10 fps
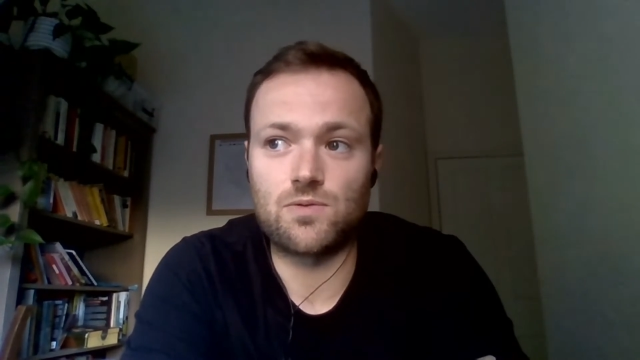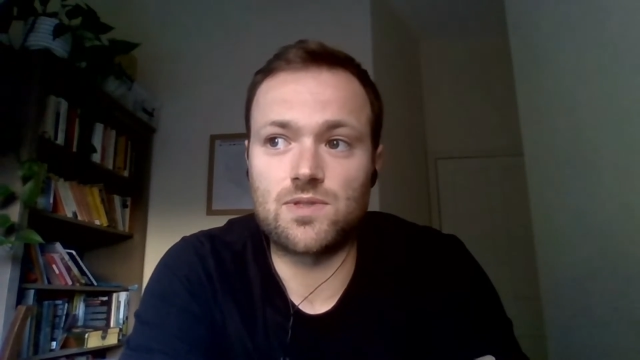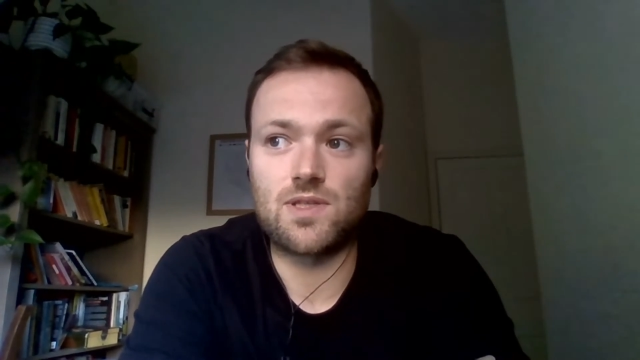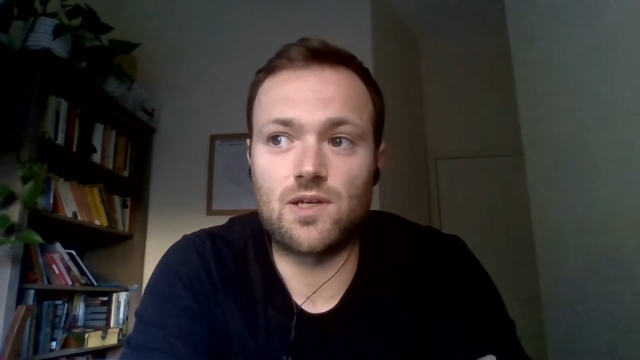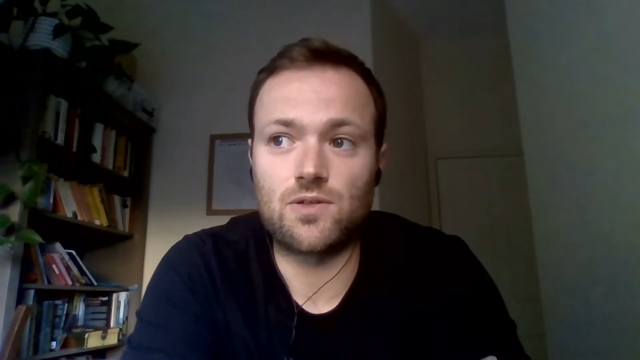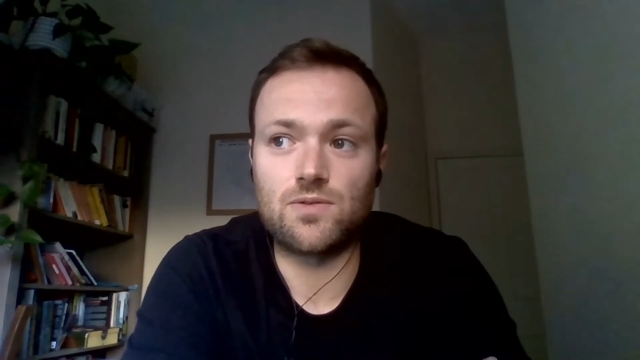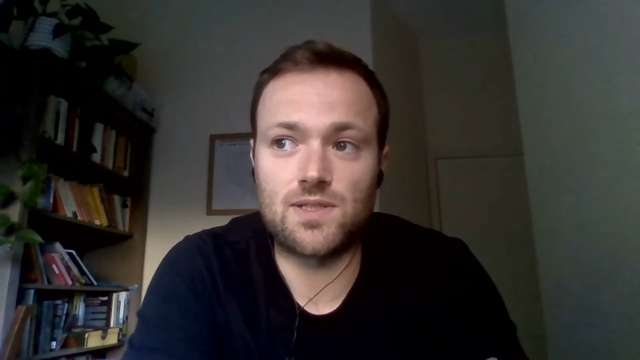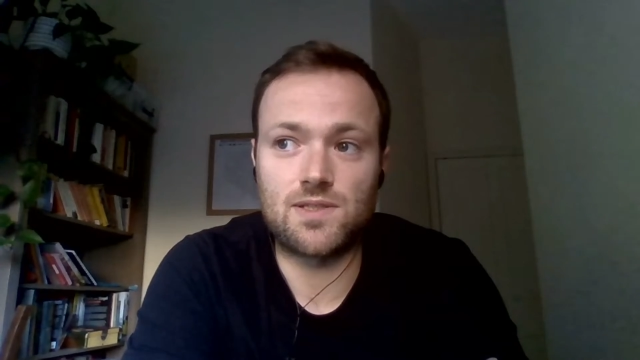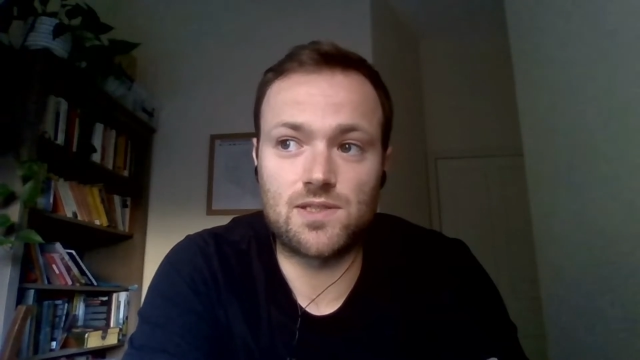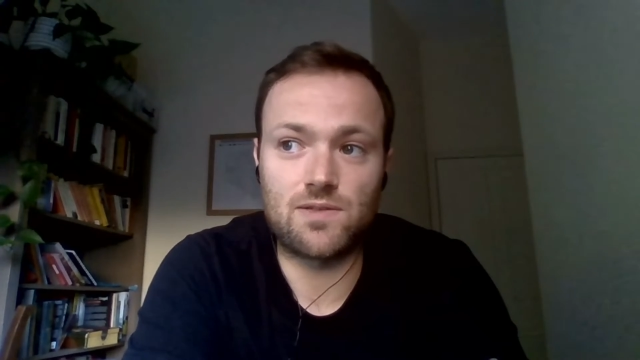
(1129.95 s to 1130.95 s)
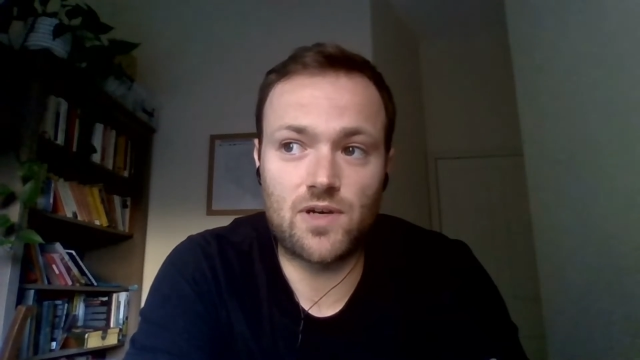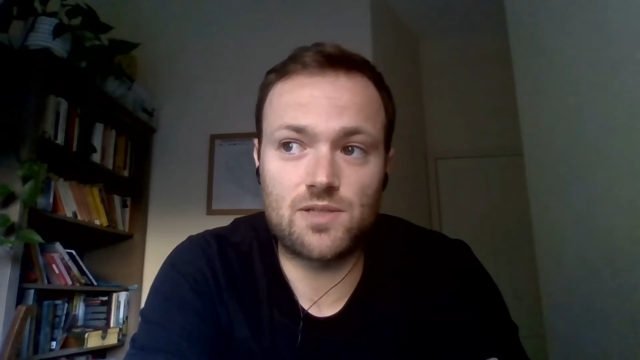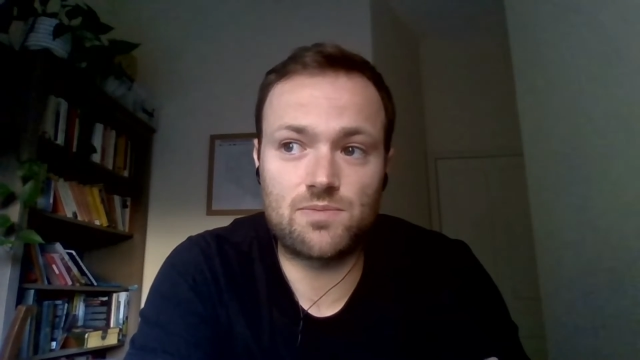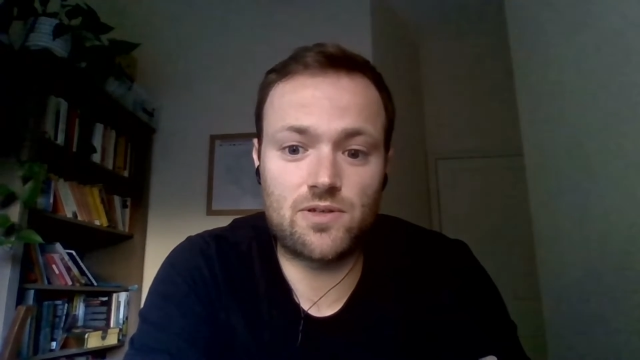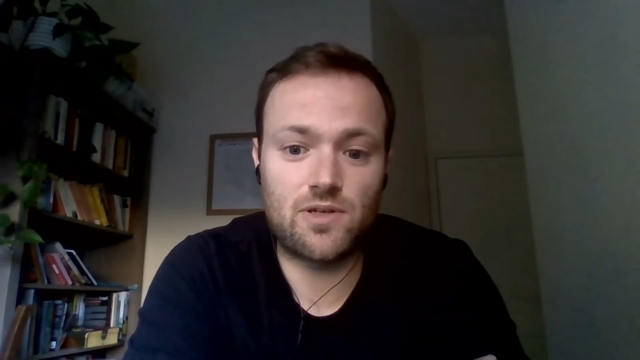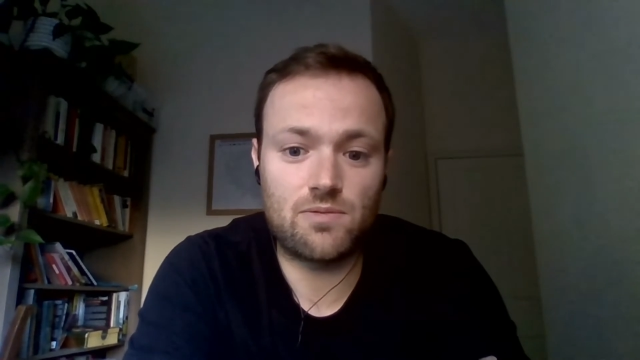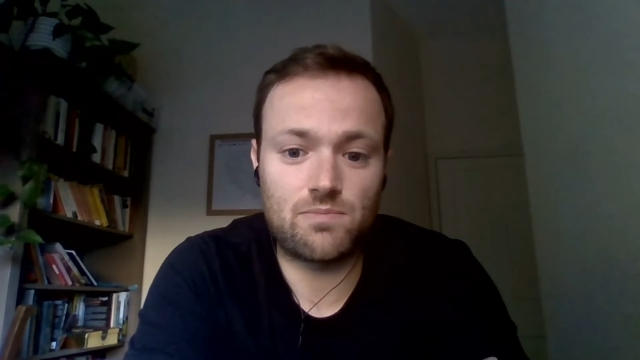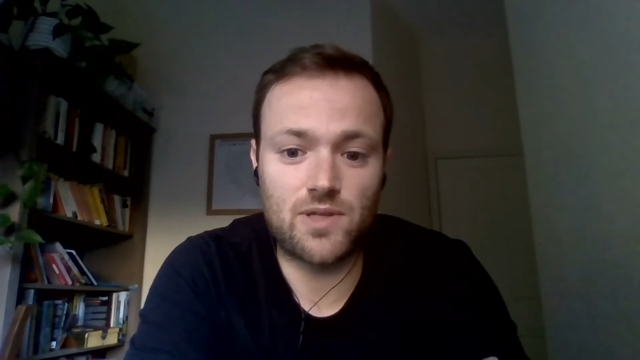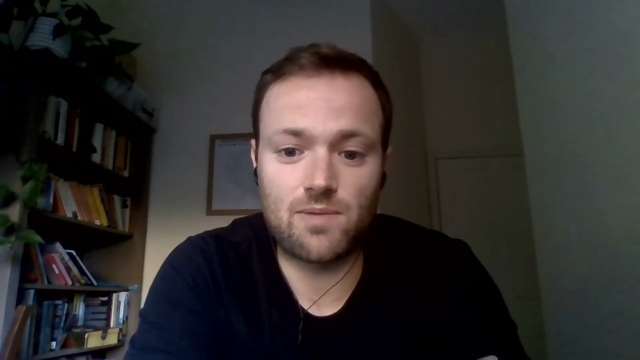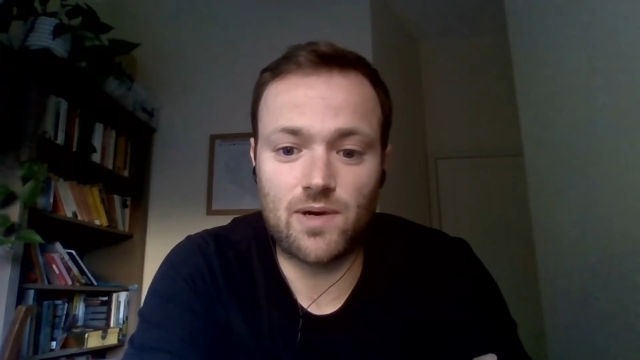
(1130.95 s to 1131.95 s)
always the local Citizens Advice Bureau,
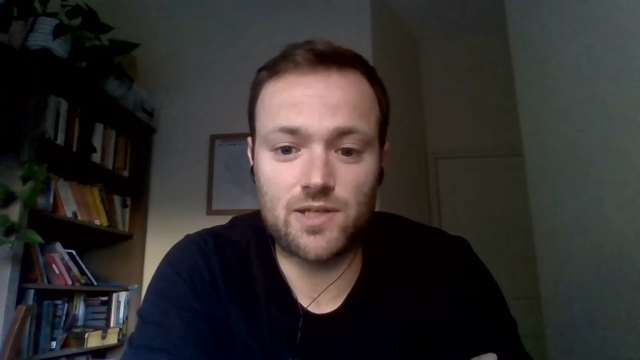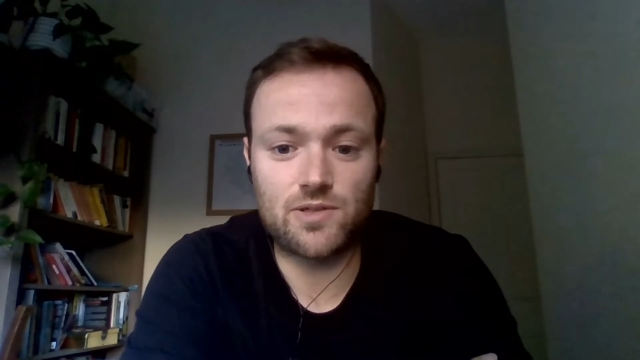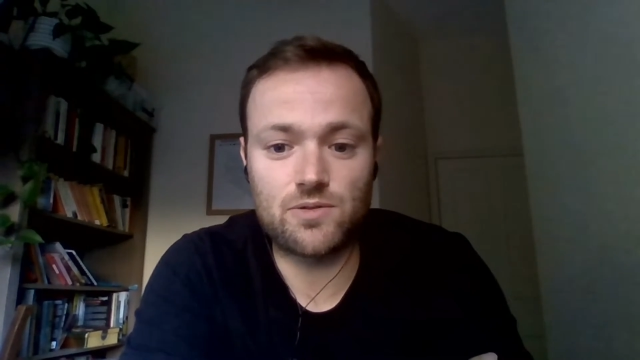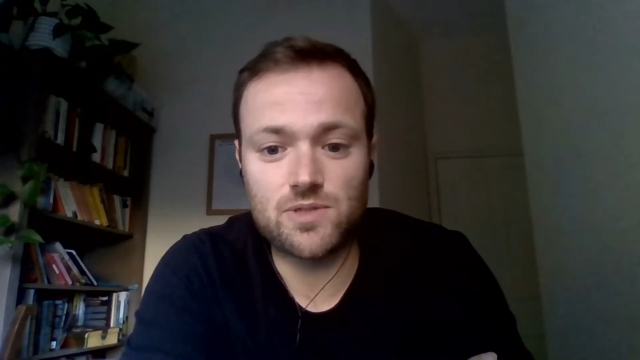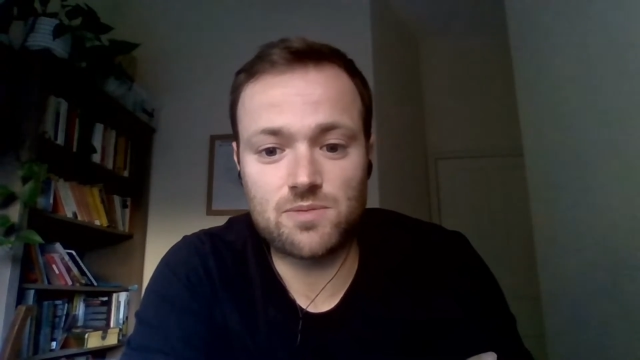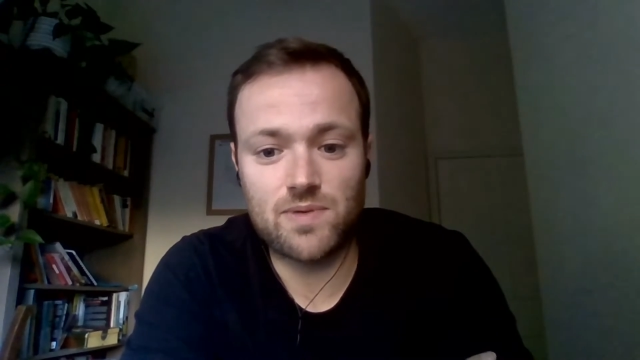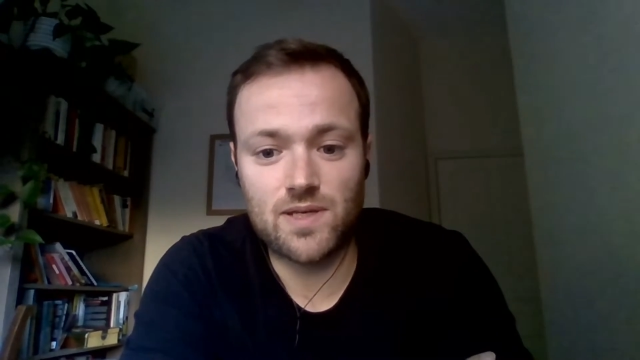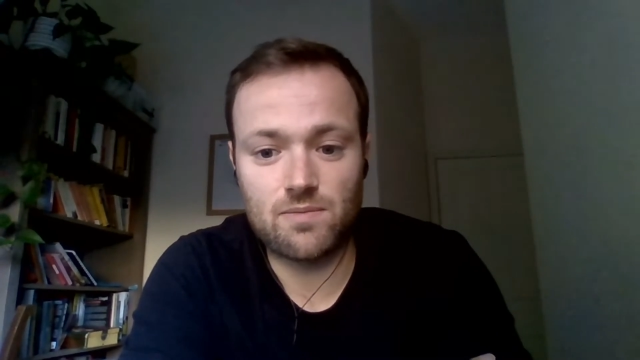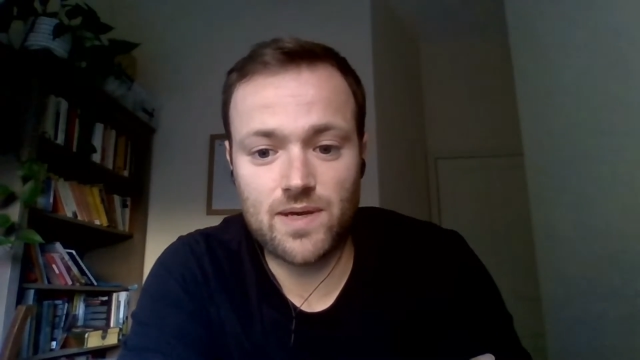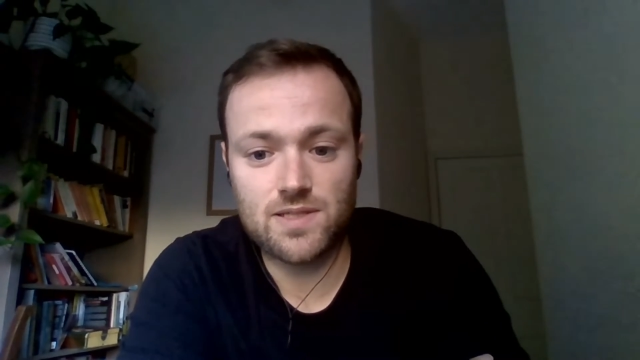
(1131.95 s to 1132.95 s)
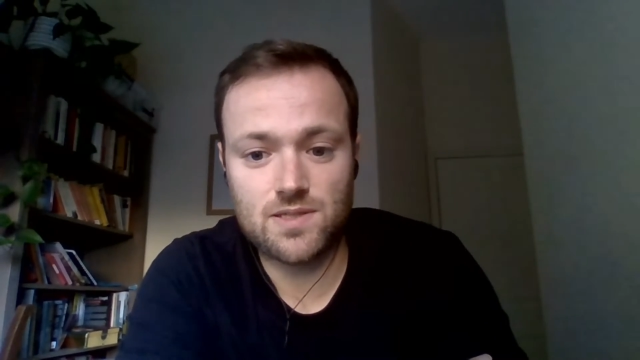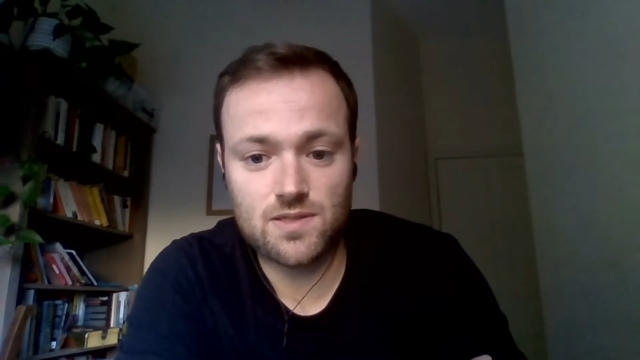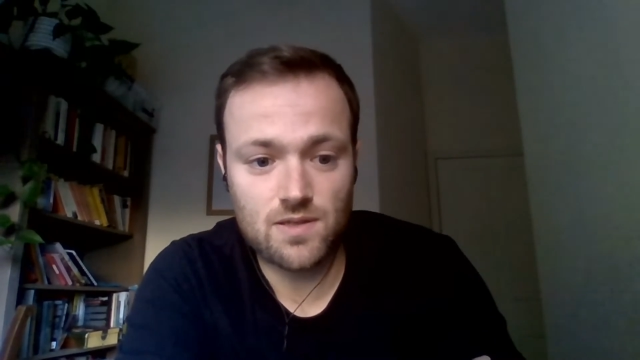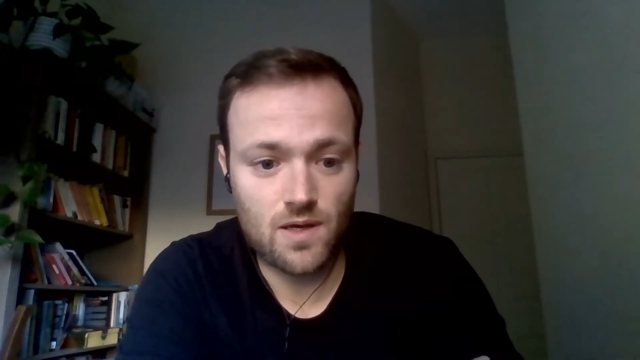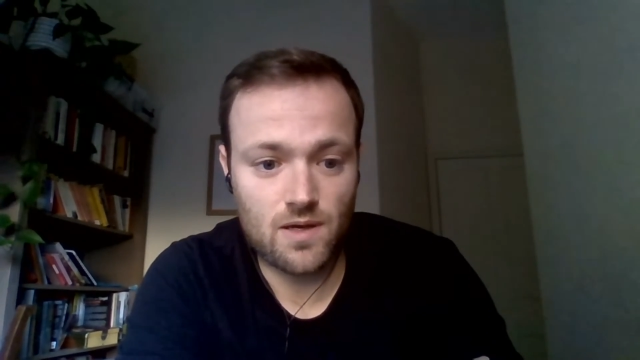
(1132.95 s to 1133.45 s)
but they might not always be the best